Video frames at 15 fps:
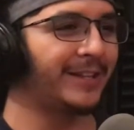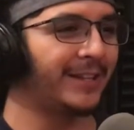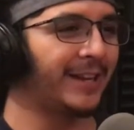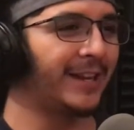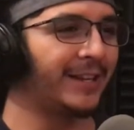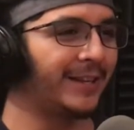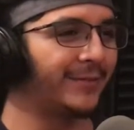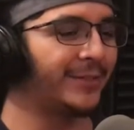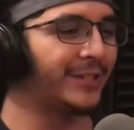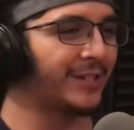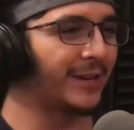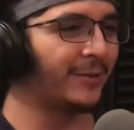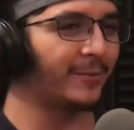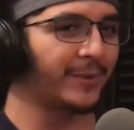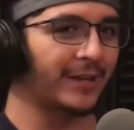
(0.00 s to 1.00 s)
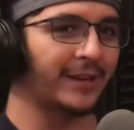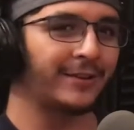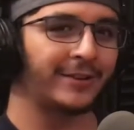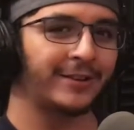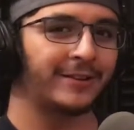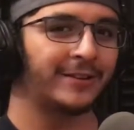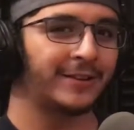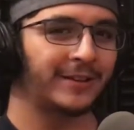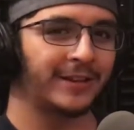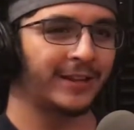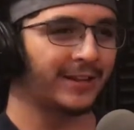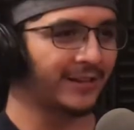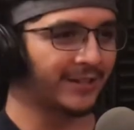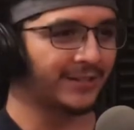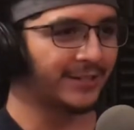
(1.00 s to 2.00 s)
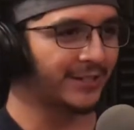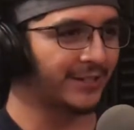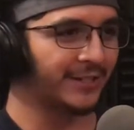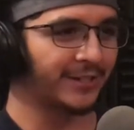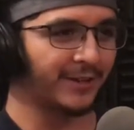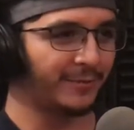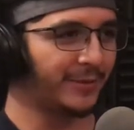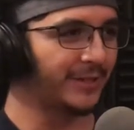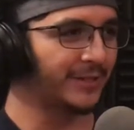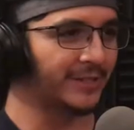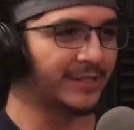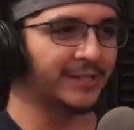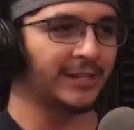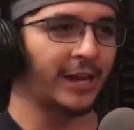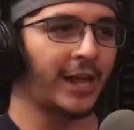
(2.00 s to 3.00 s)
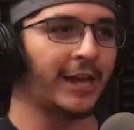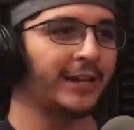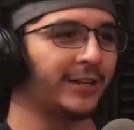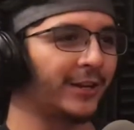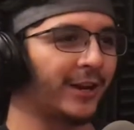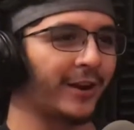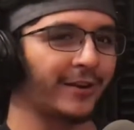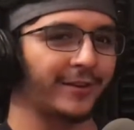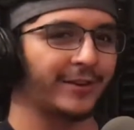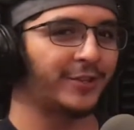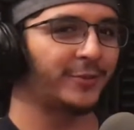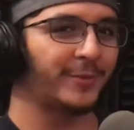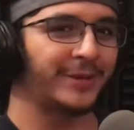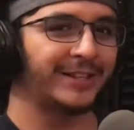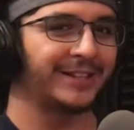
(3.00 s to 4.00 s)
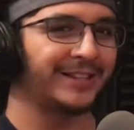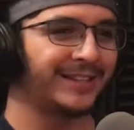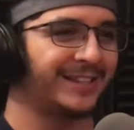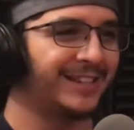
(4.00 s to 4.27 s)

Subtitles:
you can't even just help me out here. Like, if a joke is structurally sound,